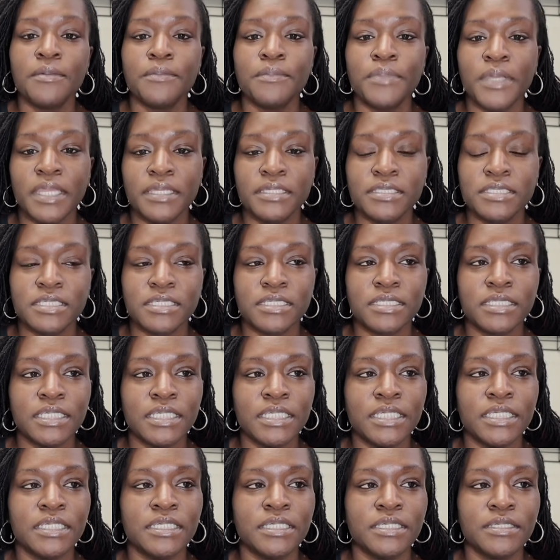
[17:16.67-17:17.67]

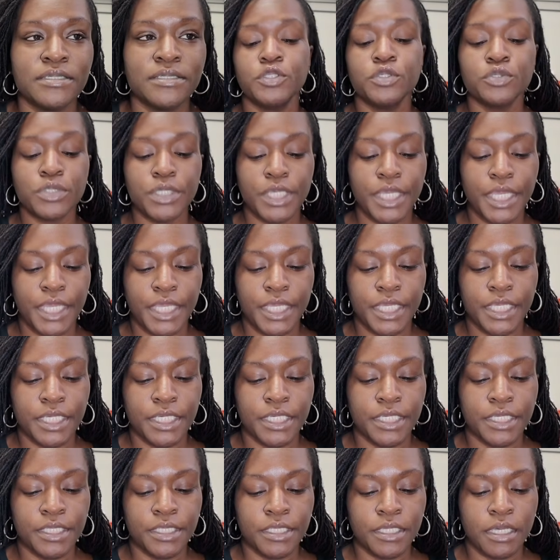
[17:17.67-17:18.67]
basically you
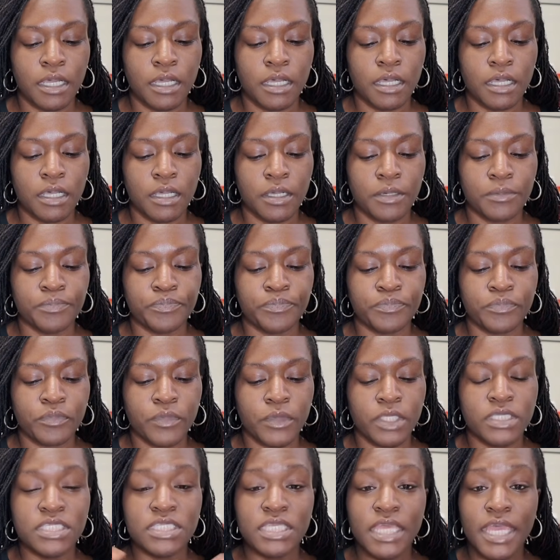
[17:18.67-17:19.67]
can
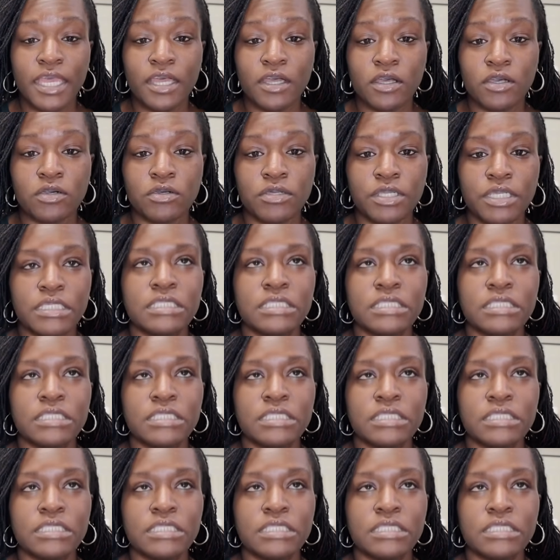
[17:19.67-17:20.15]
tell.